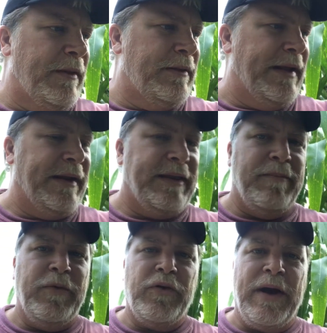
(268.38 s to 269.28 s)
letting
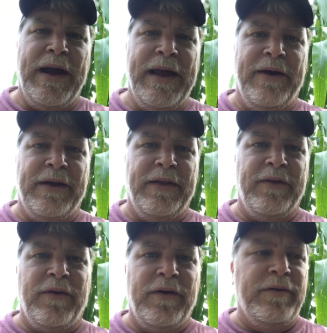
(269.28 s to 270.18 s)
them dry out on
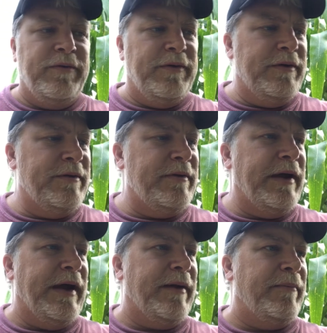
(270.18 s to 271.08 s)
their own,
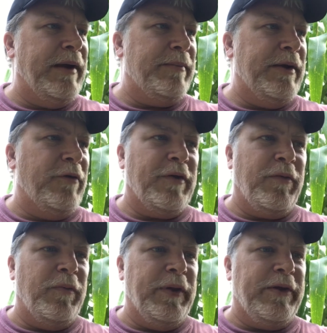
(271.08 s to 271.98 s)
and maybe over
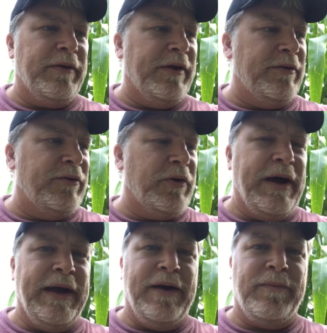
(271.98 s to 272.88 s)
the winter they'll
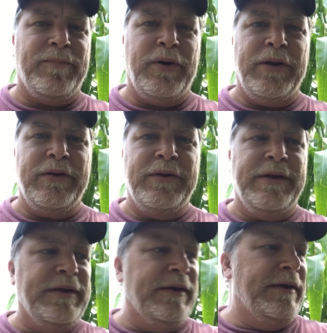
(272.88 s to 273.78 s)
dry out pretty good.
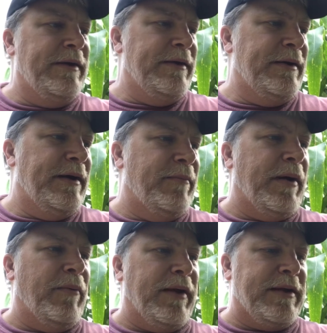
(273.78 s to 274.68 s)
But
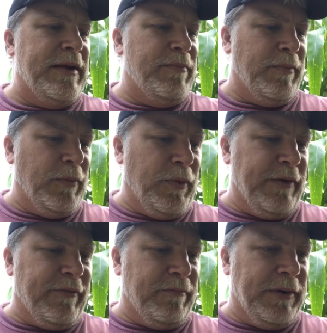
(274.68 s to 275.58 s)
I want to keep them away
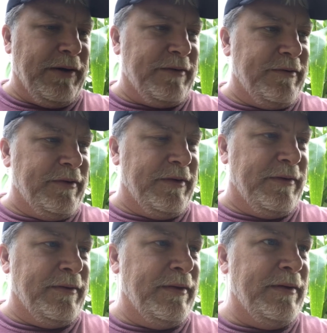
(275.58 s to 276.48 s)
from bugs and
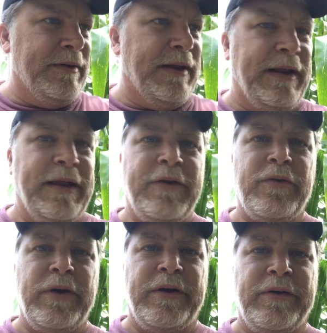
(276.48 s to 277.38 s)
any
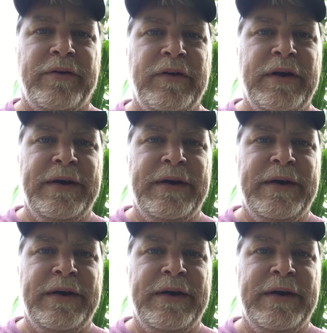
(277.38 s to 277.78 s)
critters.